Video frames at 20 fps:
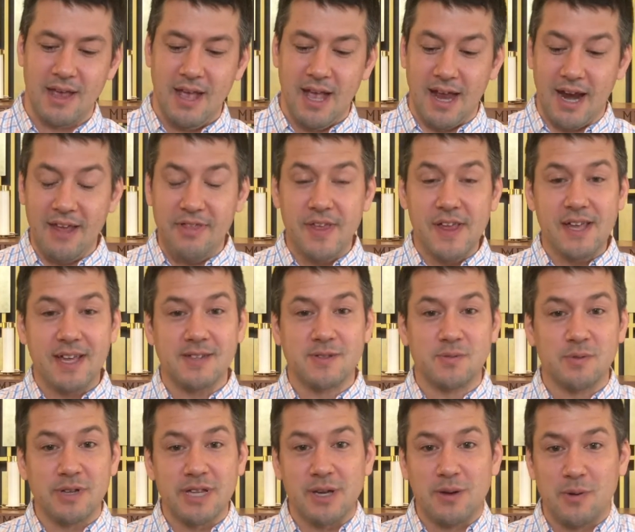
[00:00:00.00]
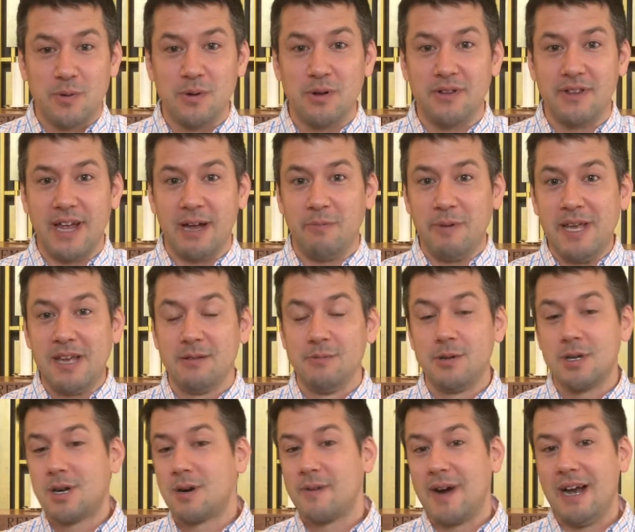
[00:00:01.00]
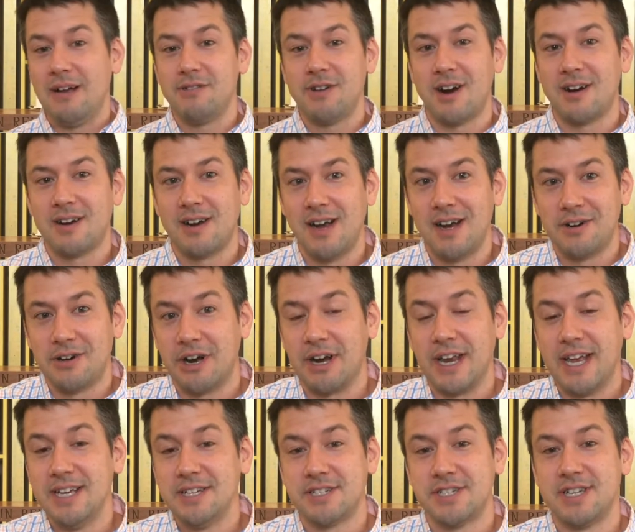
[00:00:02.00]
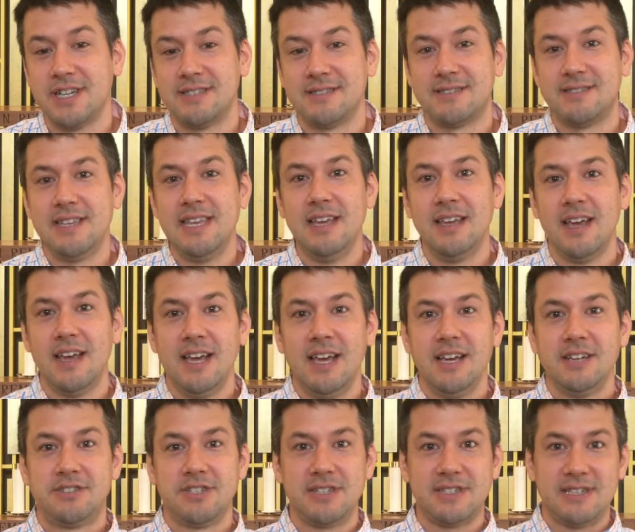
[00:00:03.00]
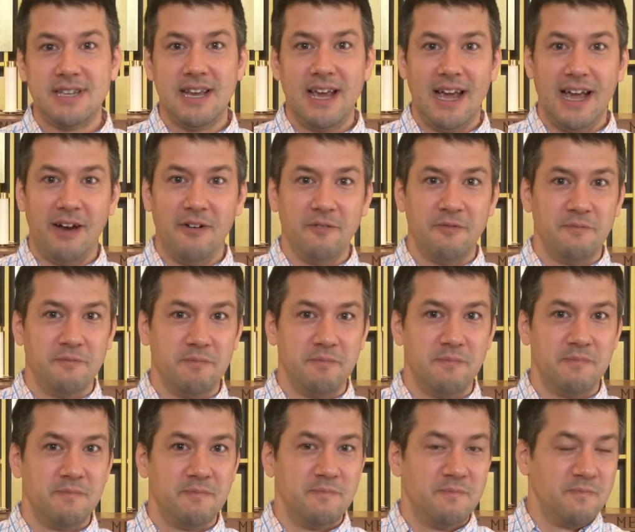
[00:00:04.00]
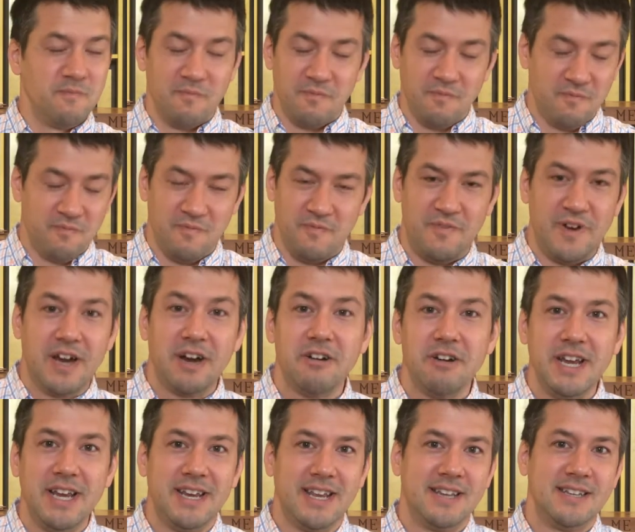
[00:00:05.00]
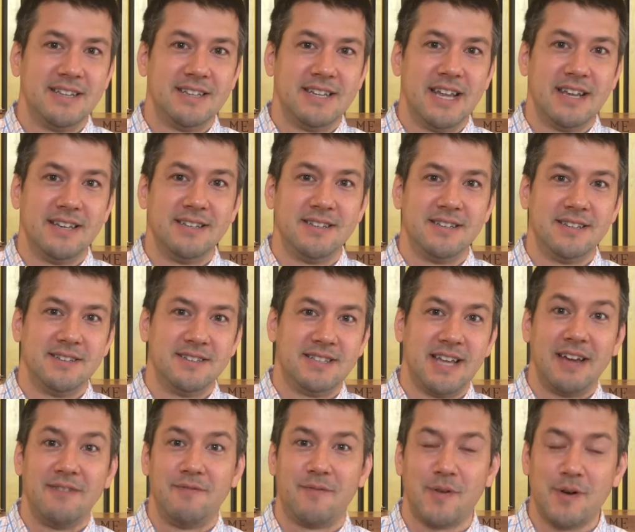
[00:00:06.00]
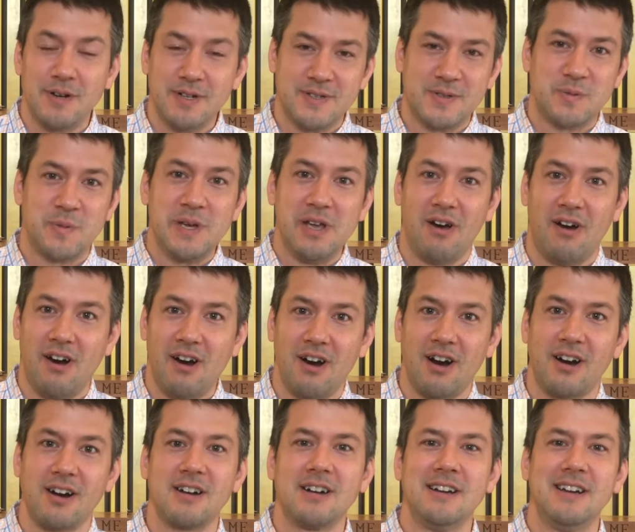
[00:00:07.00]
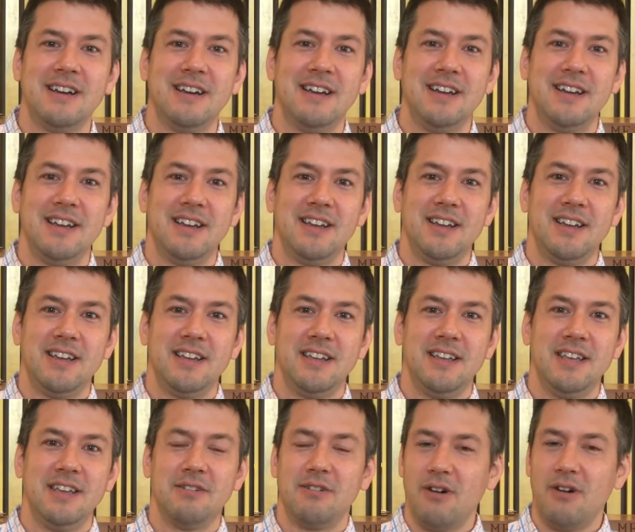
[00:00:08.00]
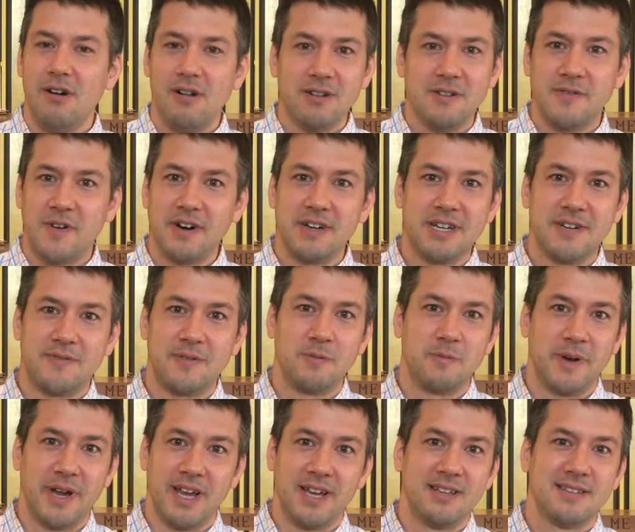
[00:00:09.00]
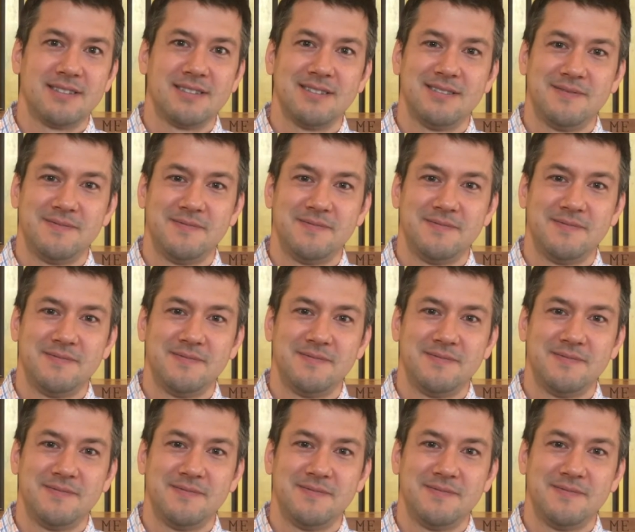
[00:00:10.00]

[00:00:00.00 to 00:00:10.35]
And I think it's really cool that we can look around our congregation and see just how varied and diverse we are in all of our different ways.